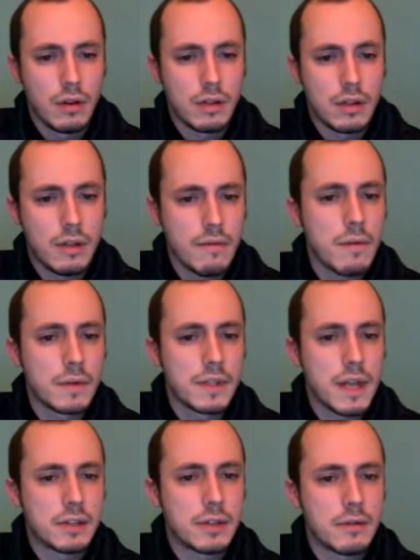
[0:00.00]
d3 was
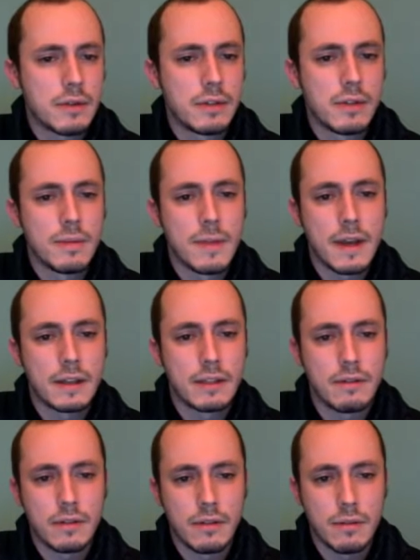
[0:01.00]
necessary to limit the
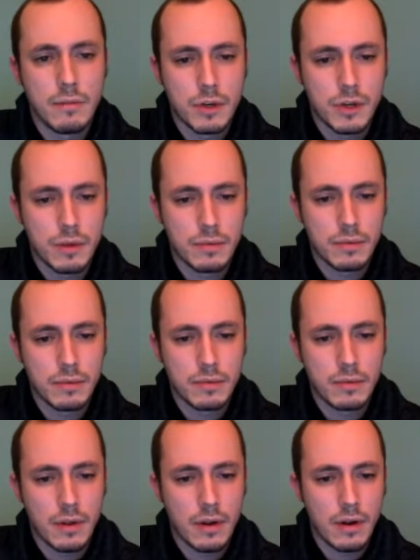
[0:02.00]
activity of the bishop
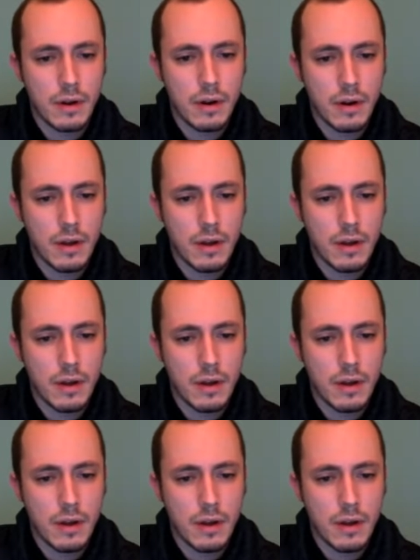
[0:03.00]
there,